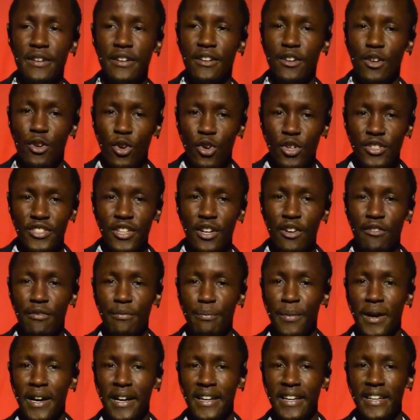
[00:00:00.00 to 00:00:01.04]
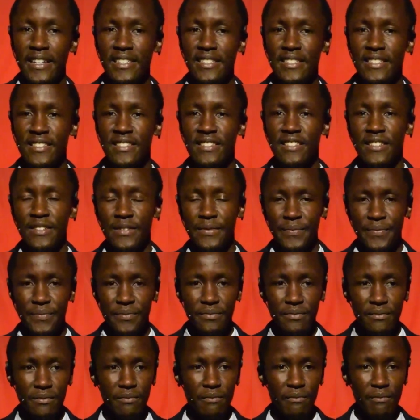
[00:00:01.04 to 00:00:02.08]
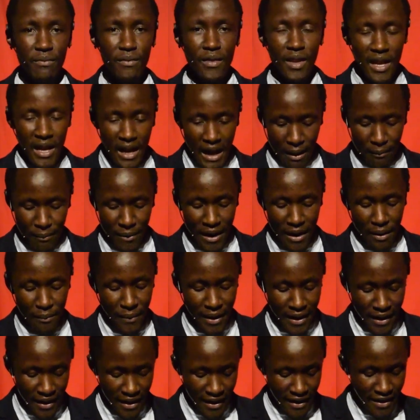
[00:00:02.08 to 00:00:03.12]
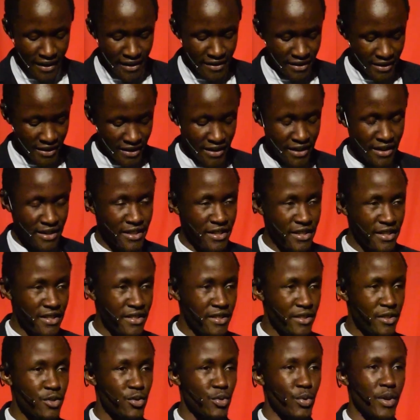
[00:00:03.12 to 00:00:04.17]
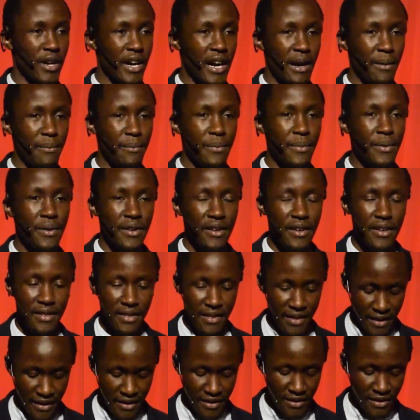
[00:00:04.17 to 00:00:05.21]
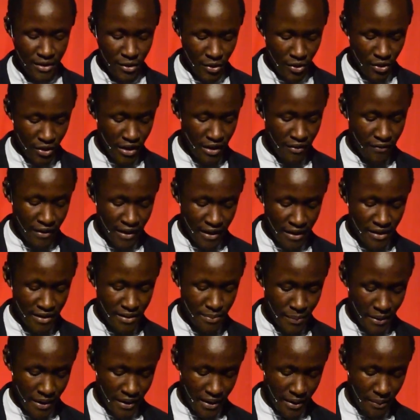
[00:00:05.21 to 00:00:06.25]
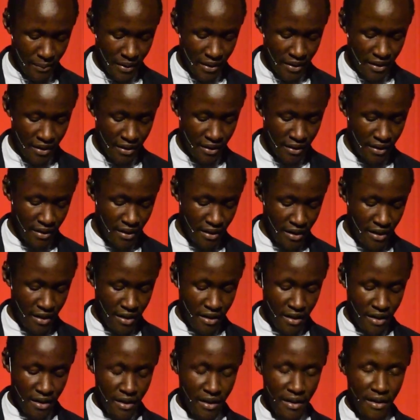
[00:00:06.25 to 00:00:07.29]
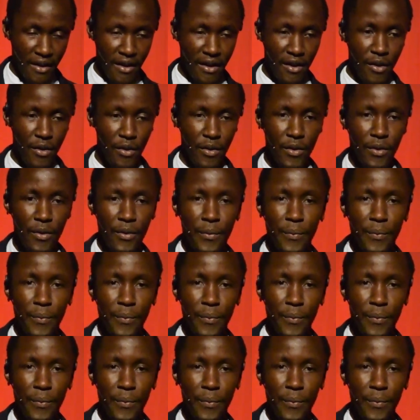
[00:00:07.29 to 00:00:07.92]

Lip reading: closure of markets, among many other strategies to curb this coronavirus pandemic. Now,